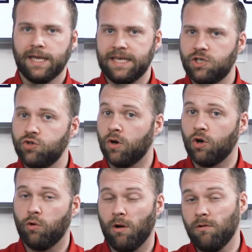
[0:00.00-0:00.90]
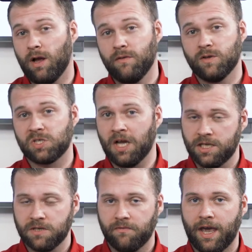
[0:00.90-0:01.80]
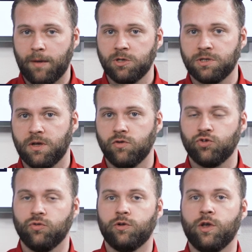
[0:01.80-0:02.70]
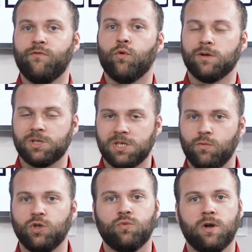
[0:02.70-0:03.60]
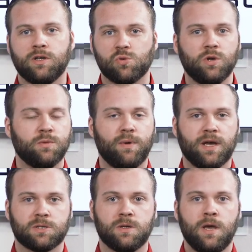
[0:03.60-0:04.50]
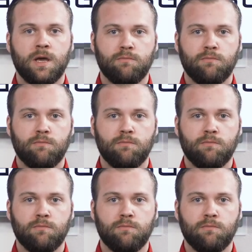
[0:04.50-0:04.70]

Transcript: get you a quote on the size of cabin shell that you're looking for to see which one is going to best